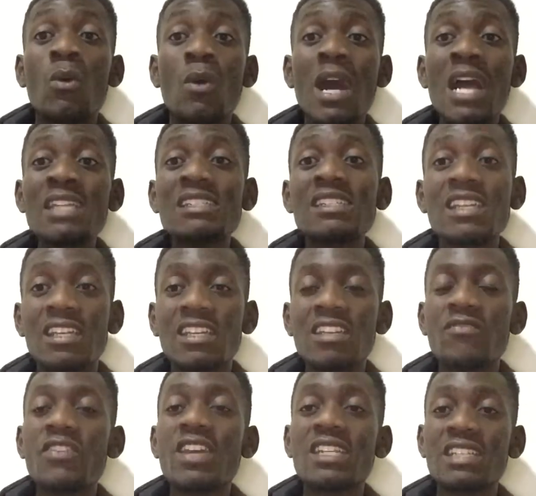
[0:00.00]

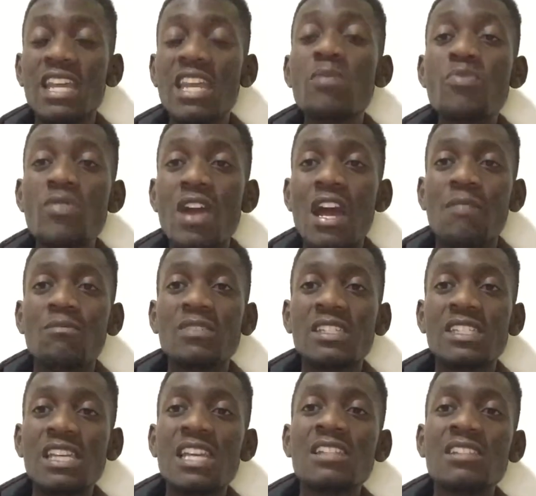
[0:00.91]
Abraham
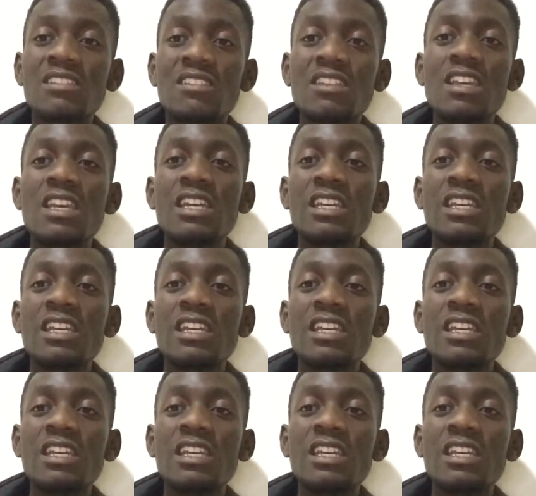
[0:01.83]
sends